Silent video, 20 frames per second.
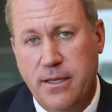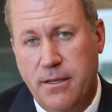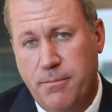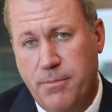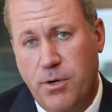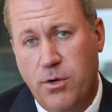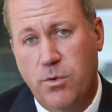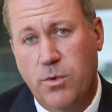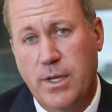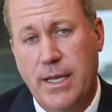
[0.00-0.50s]
the
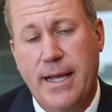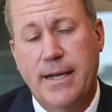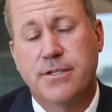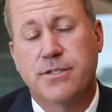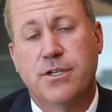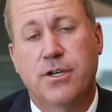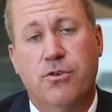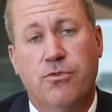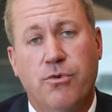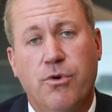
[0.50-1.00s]
bone will
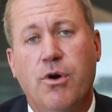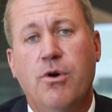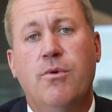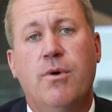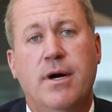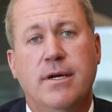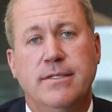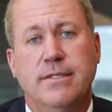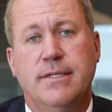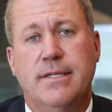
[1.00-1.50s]
actually grow
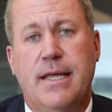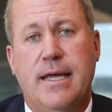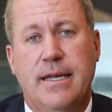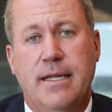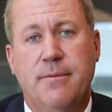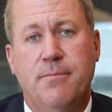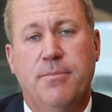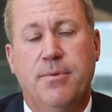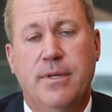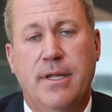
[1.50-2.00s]
onto
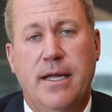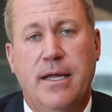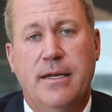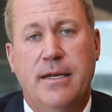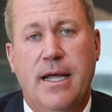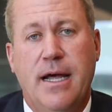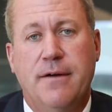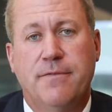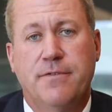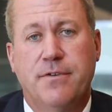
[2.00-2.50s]
that
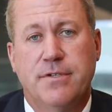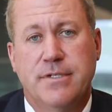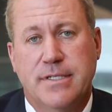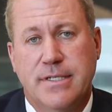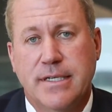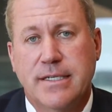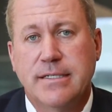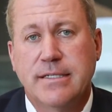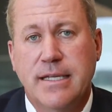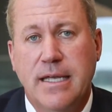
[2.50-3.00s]
implant after
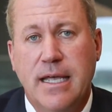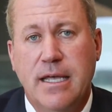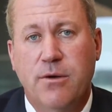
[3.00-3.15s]
6 to